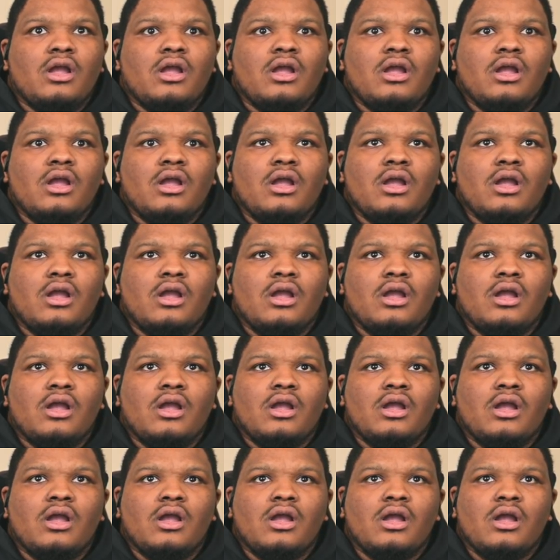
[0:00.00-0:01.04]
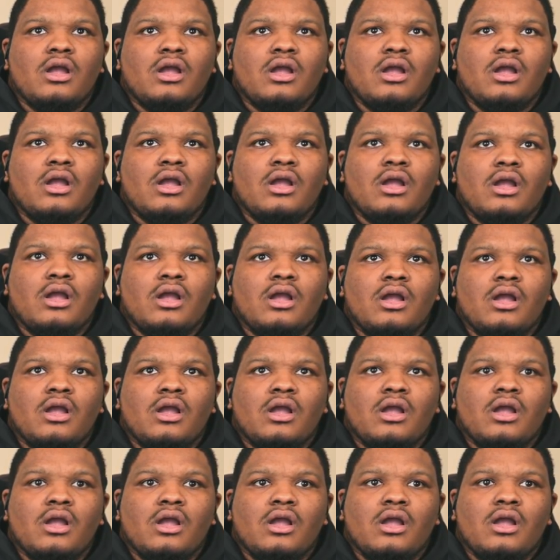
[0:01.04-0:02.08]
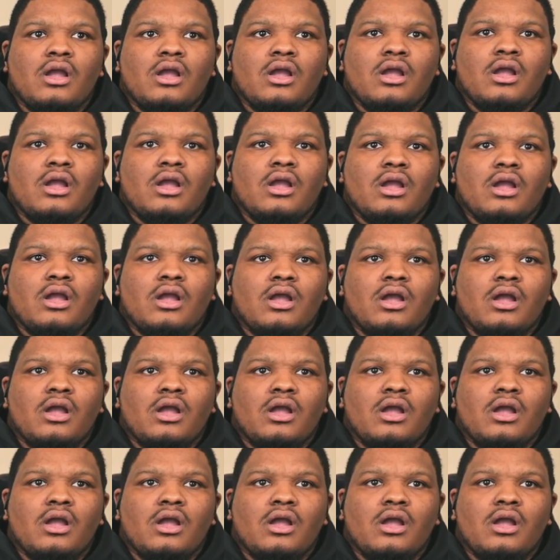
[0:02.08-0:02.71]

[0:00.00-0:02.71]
(not speaking)